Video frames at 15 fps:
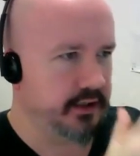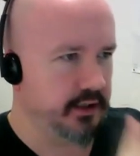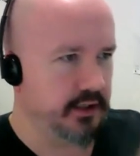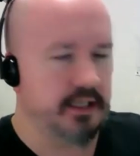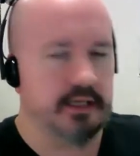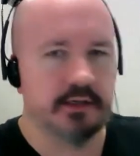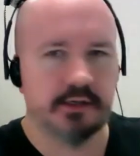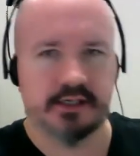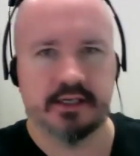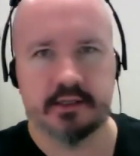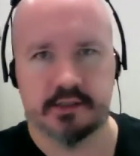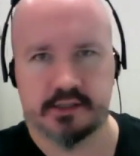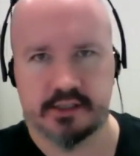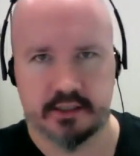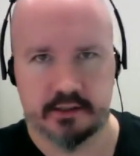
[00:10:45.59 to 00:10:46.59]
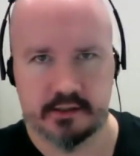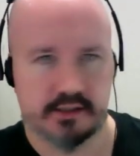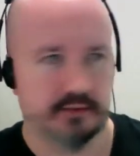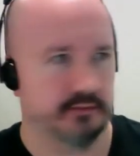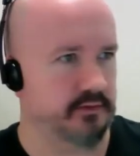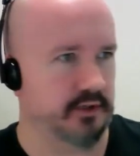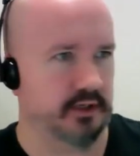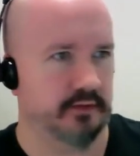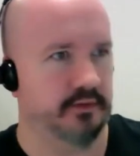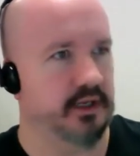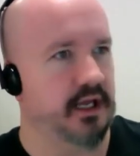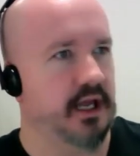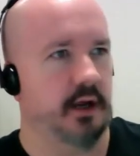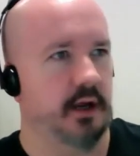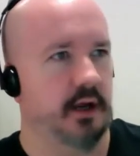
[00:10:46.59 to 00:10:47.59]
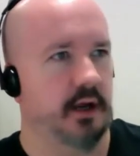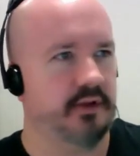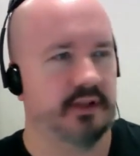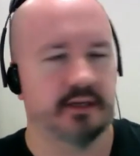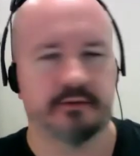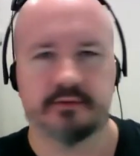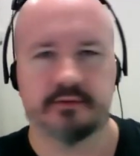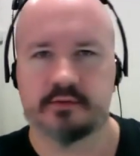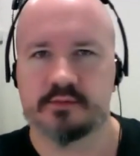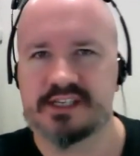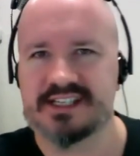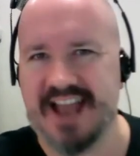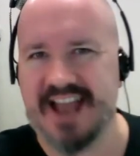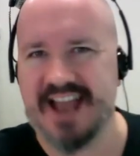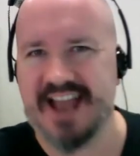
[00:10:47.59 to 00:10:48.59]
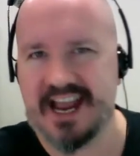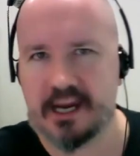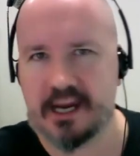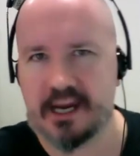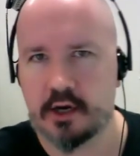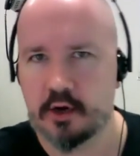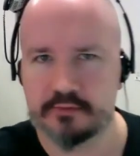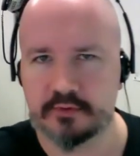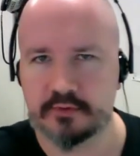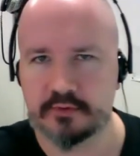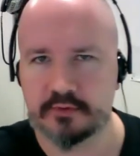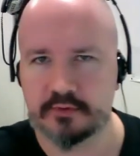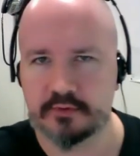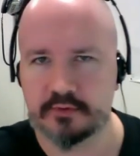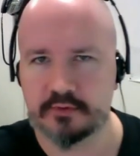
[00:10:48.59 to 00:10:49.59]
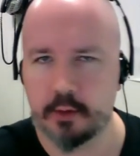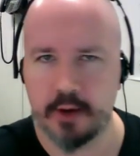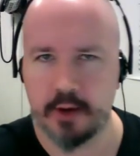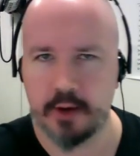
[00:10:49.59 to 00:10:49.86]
years and years and years of everything from Stack Overflow